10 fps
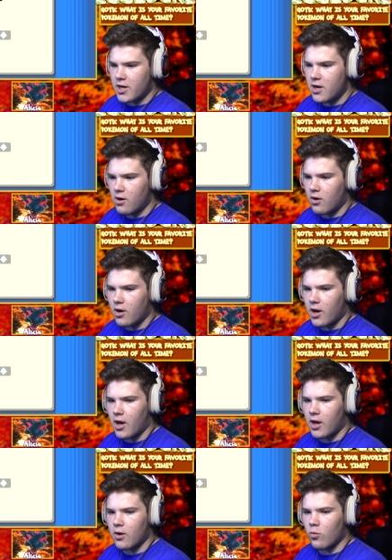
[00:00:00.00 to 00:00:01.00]
here,
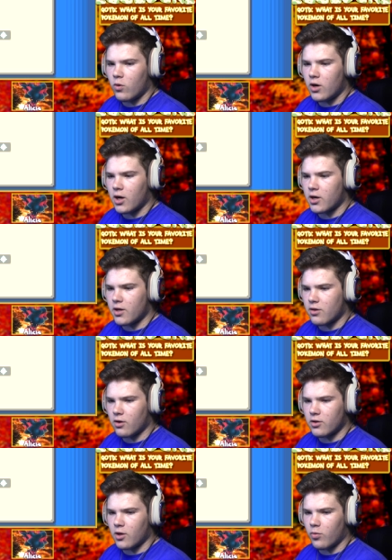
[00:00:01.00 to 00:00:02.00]
and we're not gonna start there.